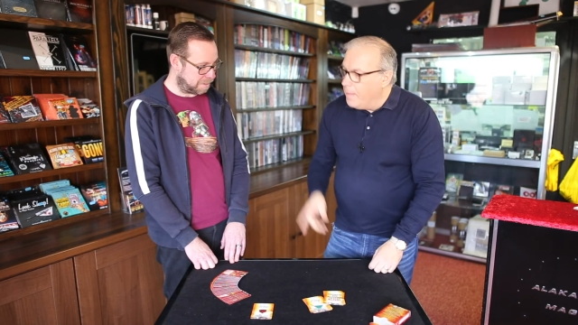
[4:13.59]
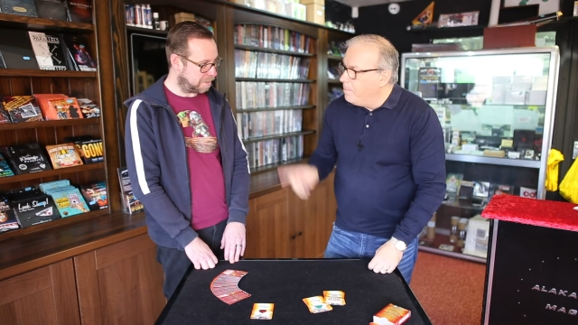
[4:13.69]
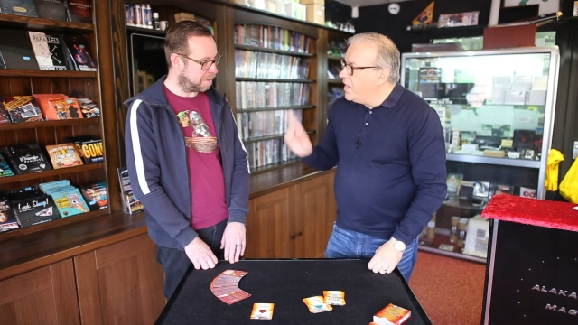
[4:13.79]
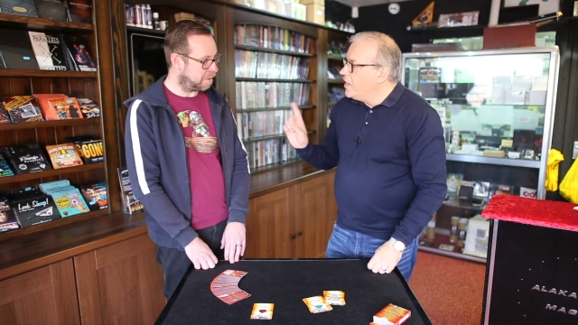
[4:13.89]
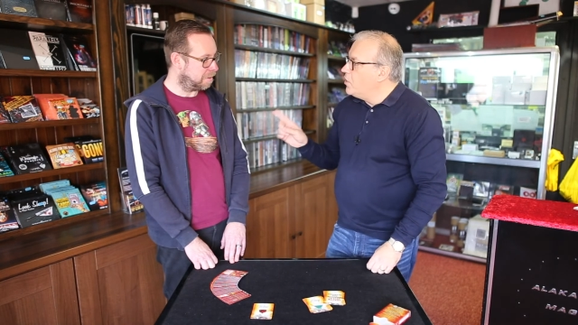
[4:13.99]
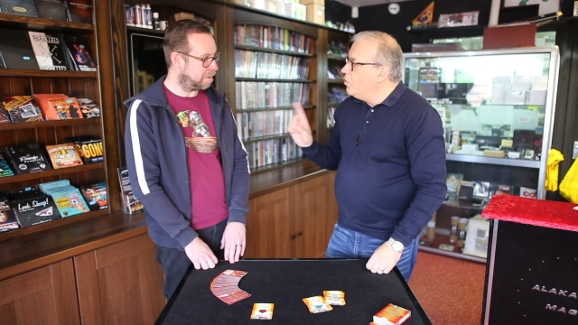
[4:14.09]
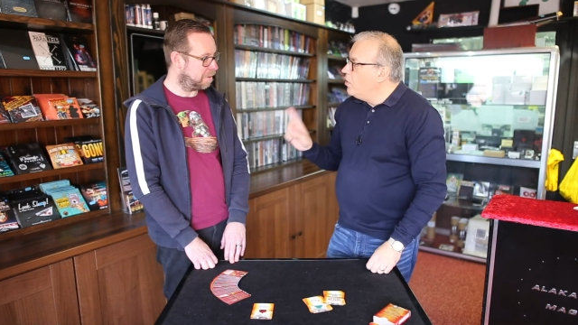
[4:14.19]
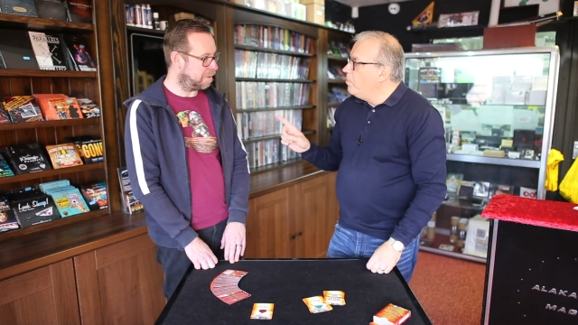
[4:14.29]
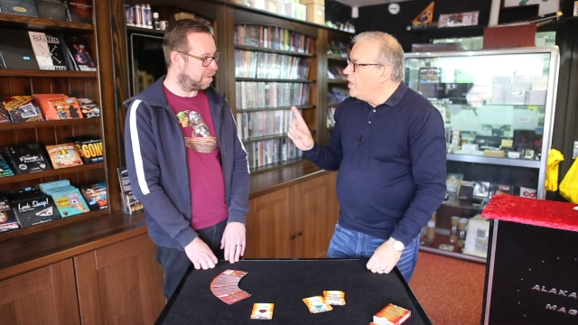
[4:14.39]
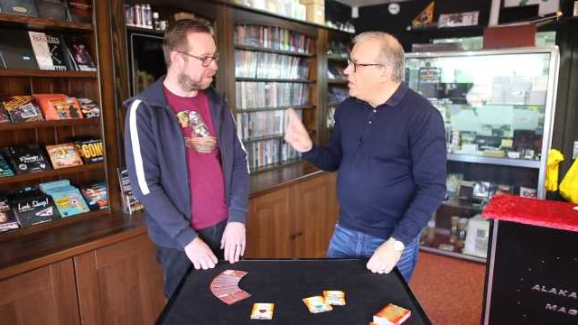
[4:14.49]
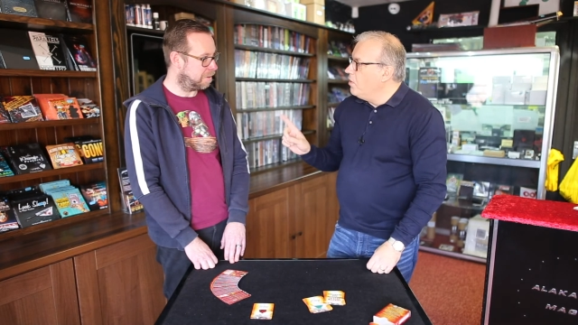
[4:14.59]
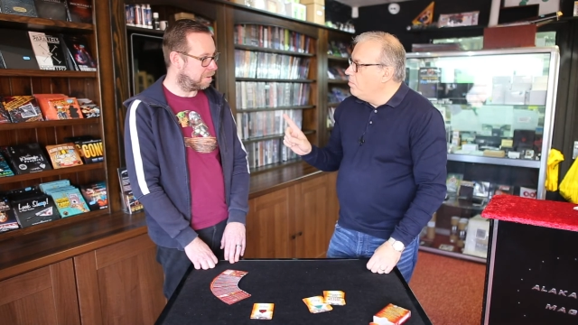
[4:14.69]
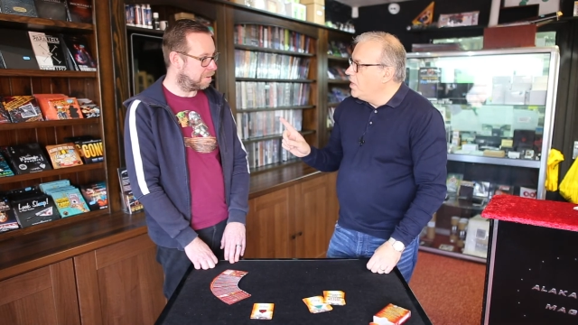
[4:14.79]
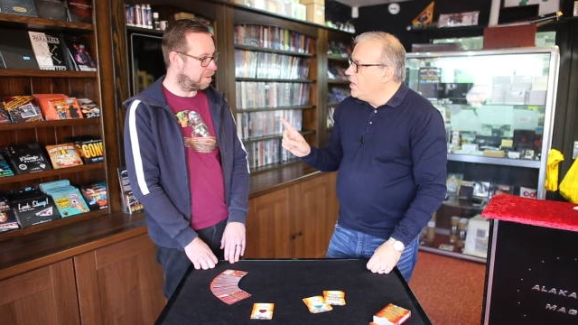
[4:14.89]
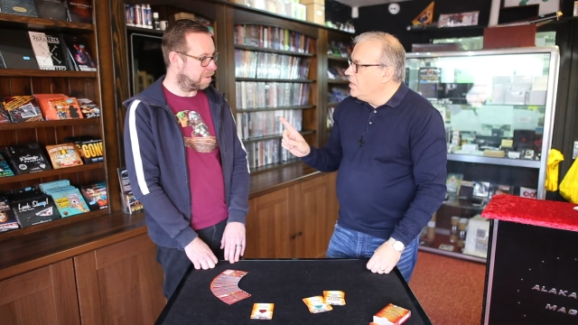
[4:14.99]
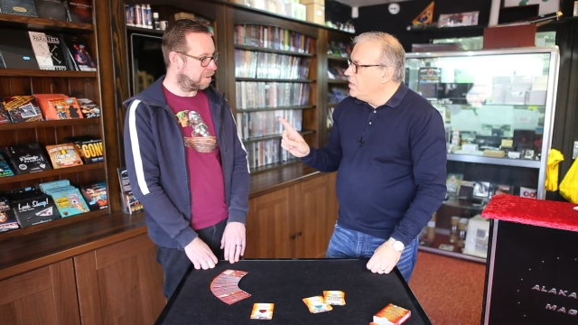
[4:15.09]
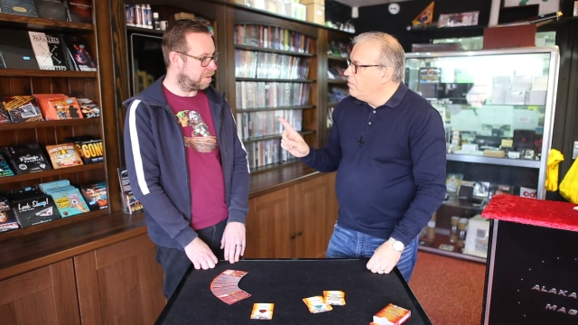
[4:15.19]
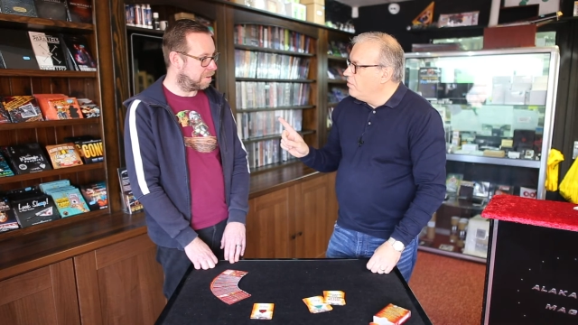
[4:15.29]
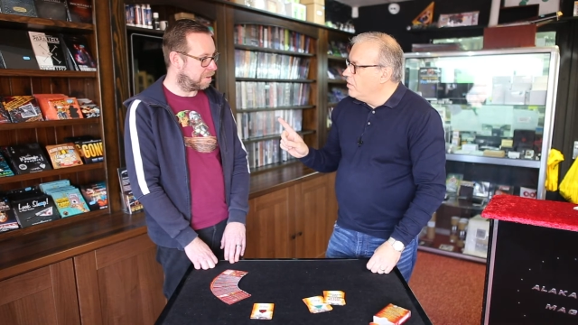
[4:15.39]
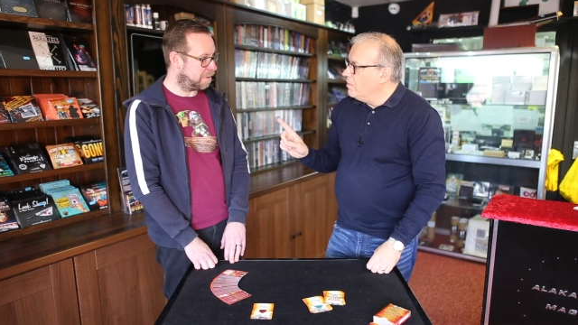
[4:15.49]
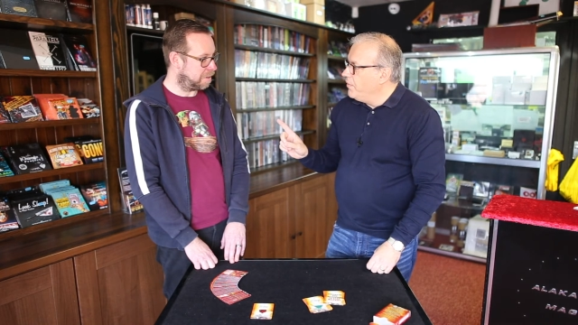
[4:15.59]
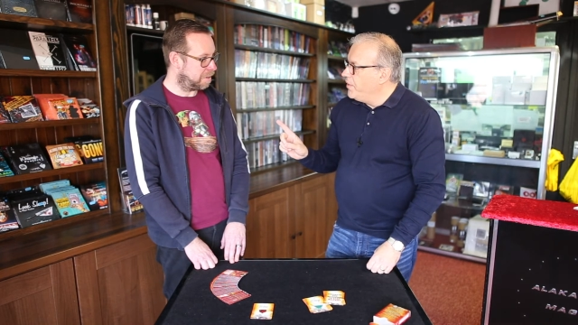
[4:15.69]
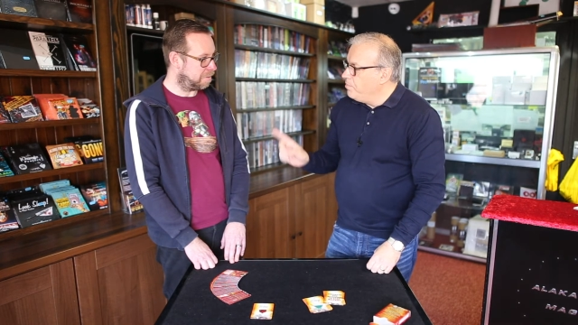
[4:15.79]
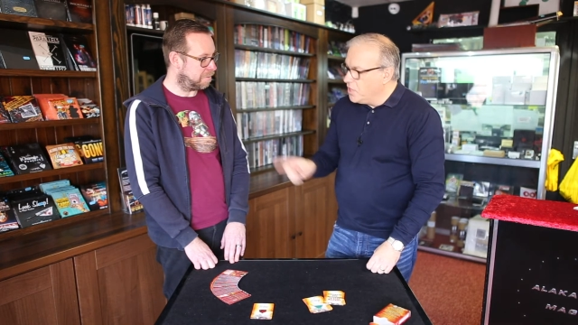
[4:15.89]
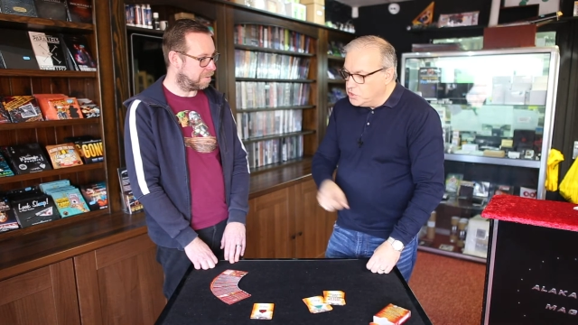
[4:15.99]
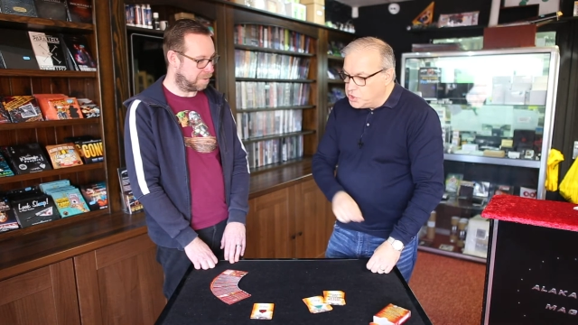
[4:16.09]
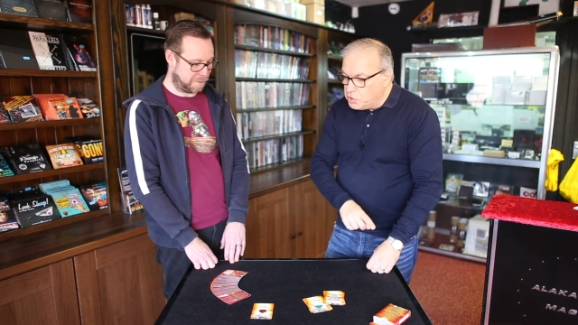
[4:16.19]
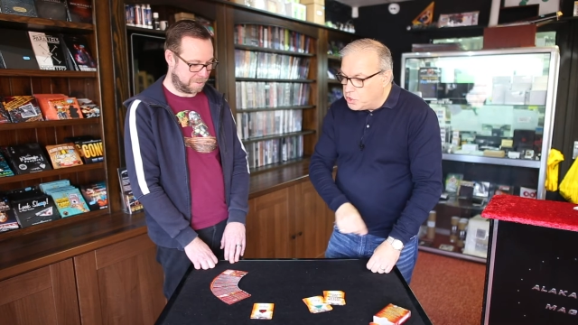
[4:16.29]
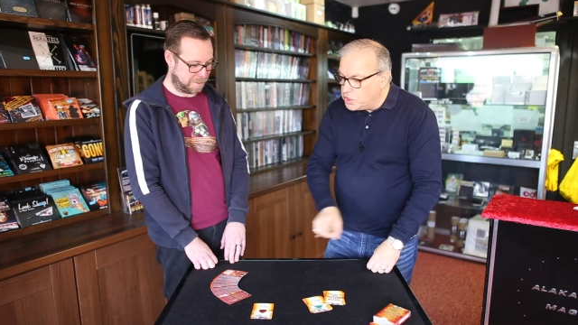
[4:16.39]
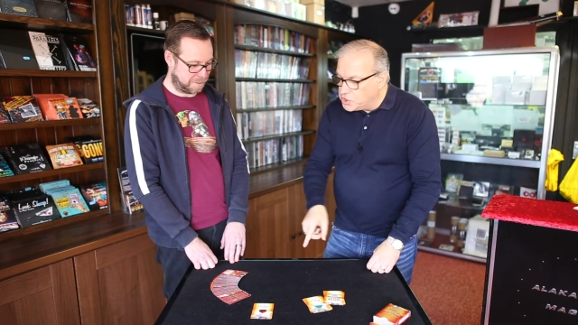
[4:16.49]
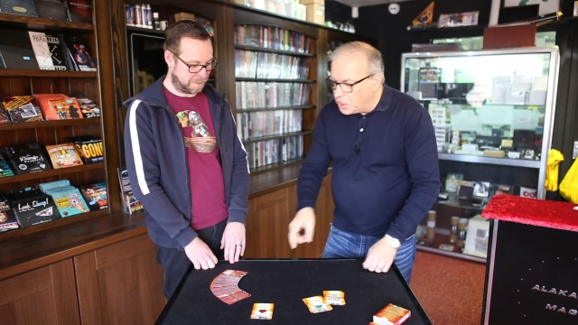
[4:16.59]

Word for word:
Speaker 1: But it could have been completely different because you could have